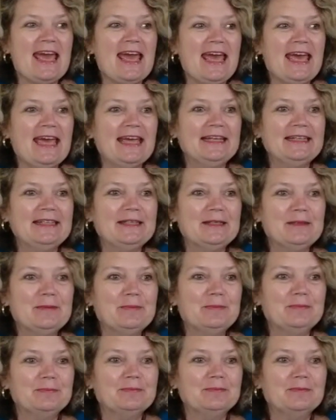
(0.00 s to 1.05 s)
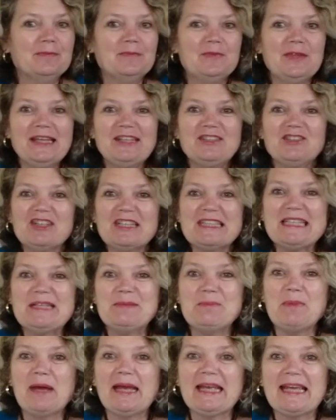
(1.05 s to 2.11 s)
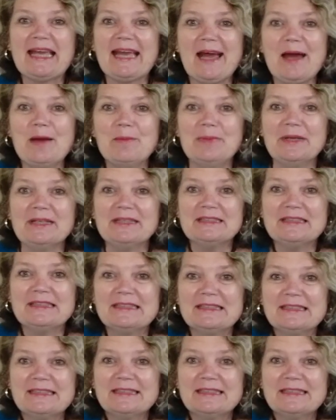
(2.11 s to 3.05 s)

and they're just in my cupboard.